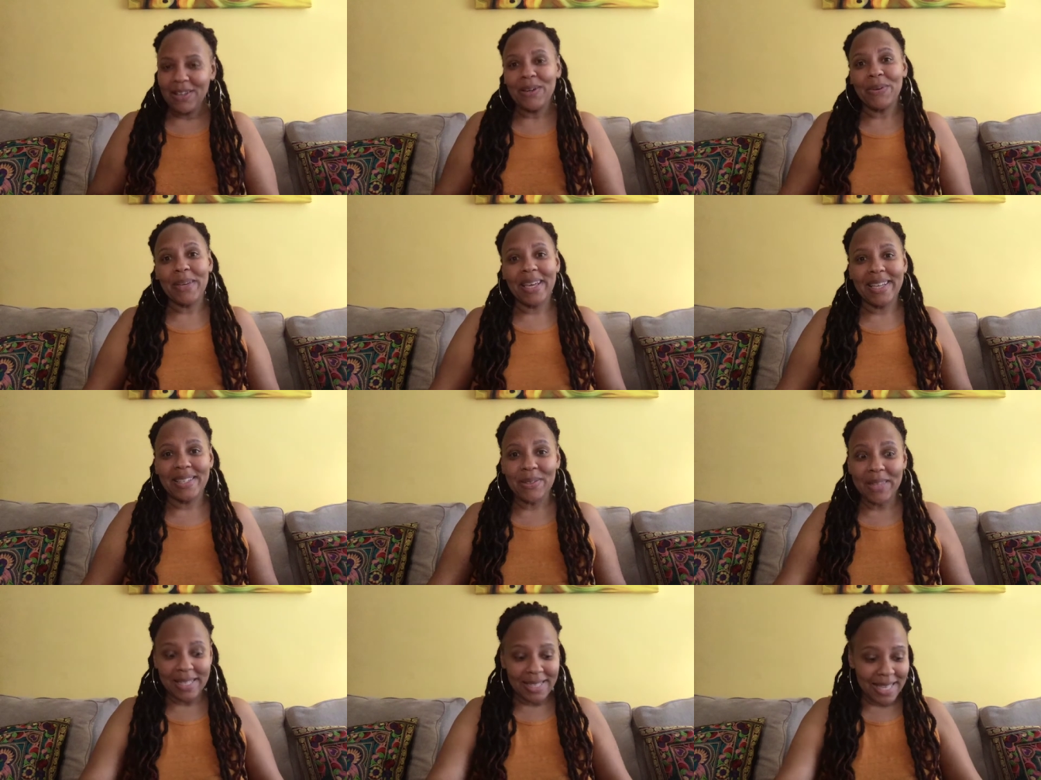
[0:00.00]
Okay, so
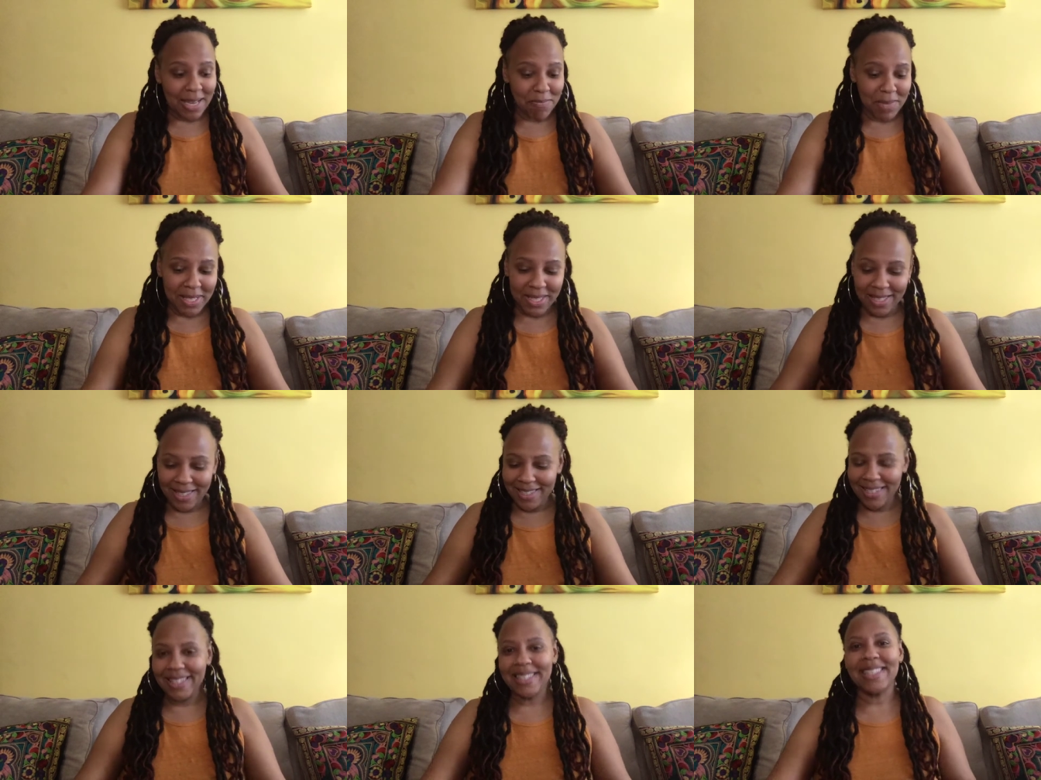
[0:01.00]
that's that
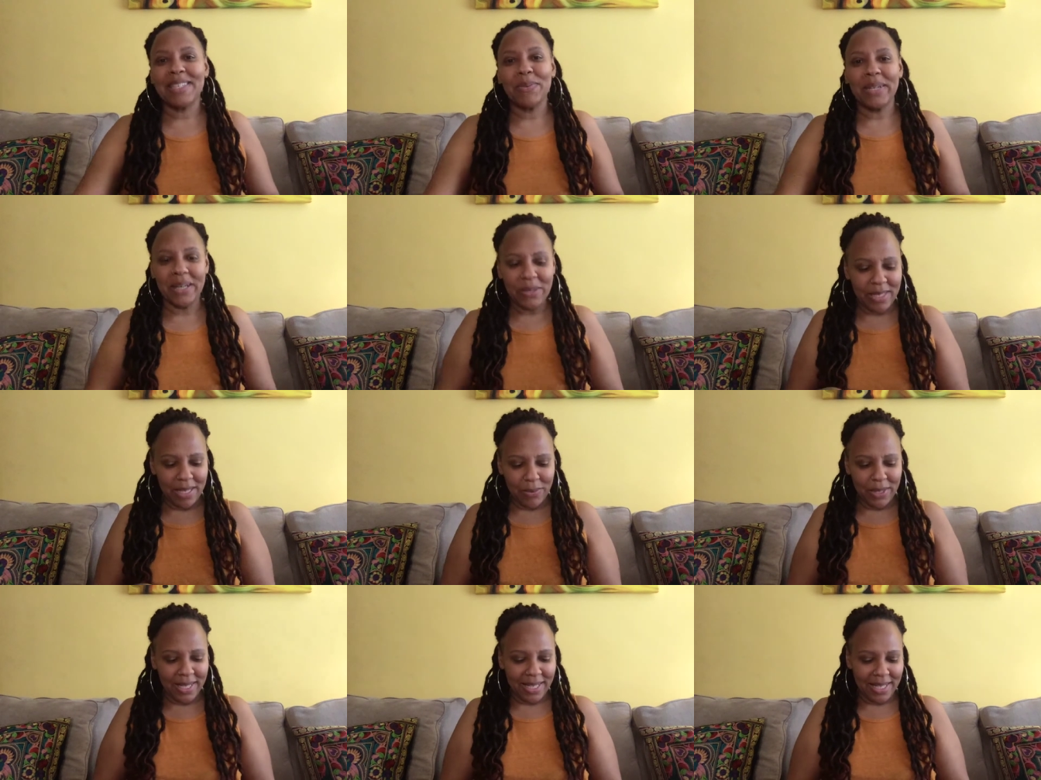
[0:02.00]
message. Let's see what else that
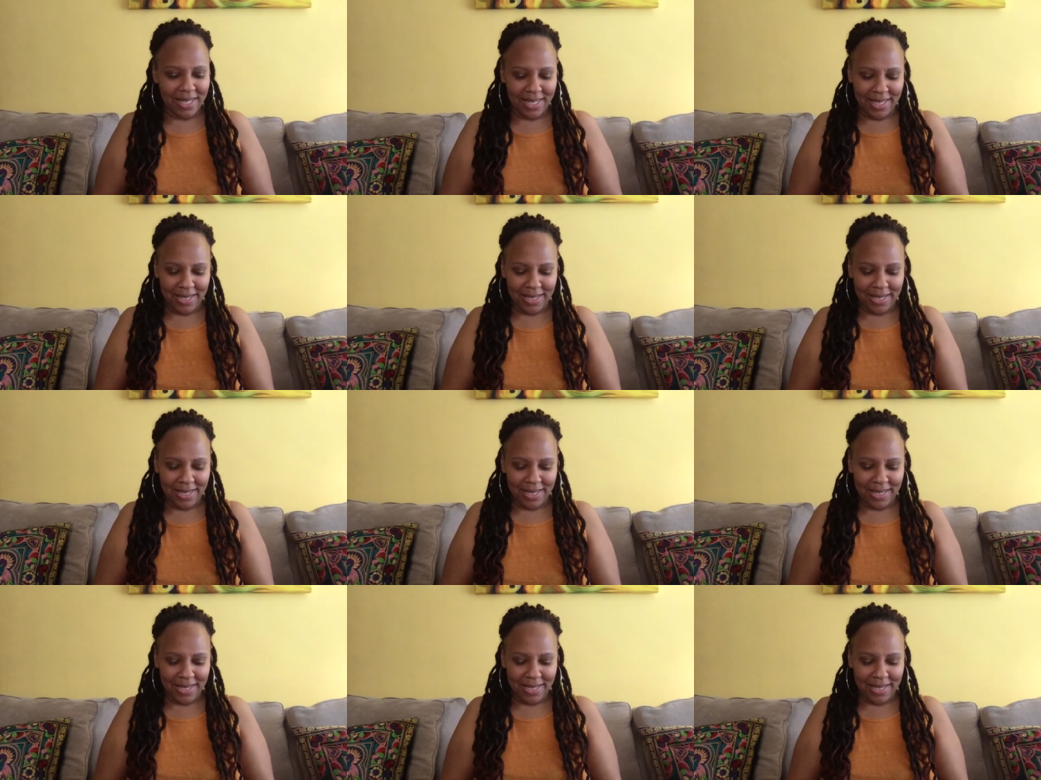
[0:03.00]
we get.